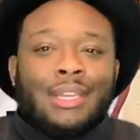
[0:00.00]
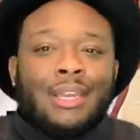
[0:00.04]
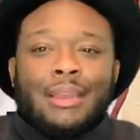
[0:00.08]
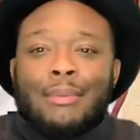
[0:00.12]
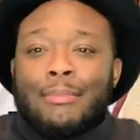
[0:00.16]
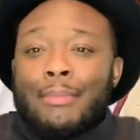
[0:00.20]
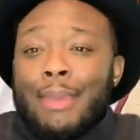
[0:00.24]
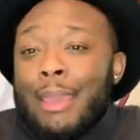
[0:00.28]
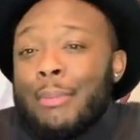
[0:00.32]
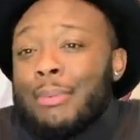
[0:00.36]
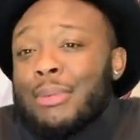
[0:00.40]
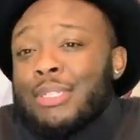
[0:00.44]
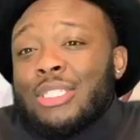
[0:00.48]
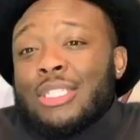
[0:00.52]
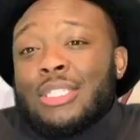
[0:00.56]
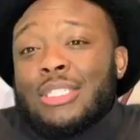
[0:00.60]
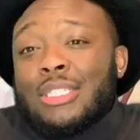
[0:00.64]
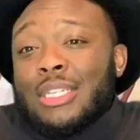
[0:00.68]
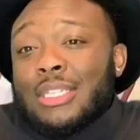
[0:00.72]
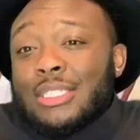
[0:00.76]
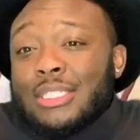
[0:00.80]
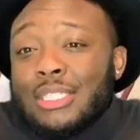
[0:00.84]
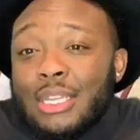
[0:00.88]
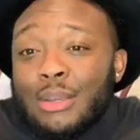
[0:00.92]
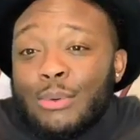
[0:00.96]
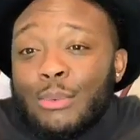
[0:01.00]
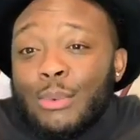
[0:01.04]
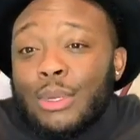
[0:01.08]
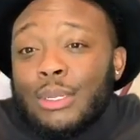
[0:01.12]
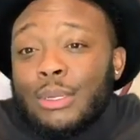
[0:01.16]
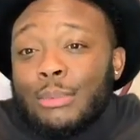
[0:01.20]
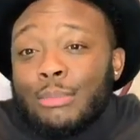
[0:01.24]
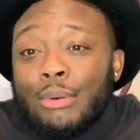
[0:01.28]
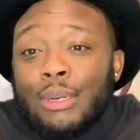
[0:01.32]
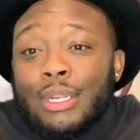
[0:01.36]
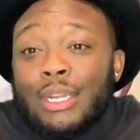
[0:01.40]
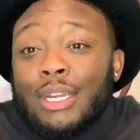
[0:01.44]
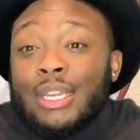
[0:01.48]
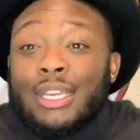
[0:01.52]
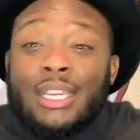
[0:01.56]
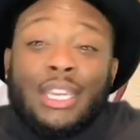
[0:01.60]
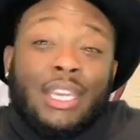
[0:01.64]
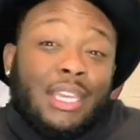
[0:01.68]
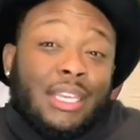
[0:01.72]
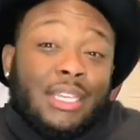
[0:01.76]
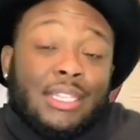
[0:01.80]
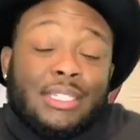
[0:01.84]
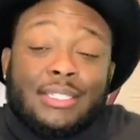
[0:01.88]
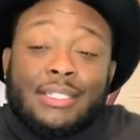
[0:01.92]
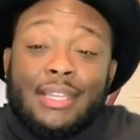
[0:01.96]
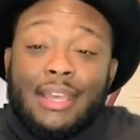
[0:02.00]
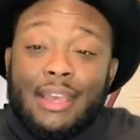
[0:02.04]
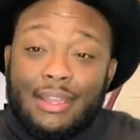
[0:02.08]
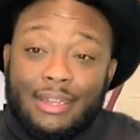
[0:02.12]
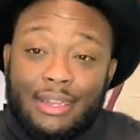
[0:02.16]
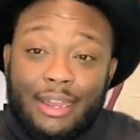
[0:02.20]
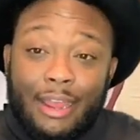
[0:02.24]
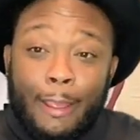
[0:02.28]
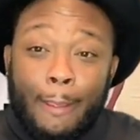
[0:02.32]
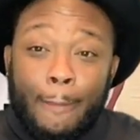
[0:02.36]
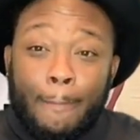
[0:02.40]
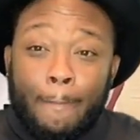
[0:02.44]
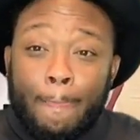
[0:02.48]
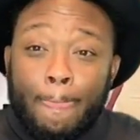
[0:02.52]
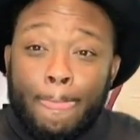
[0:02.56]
Maybe she just didn't want to bring her kids that day.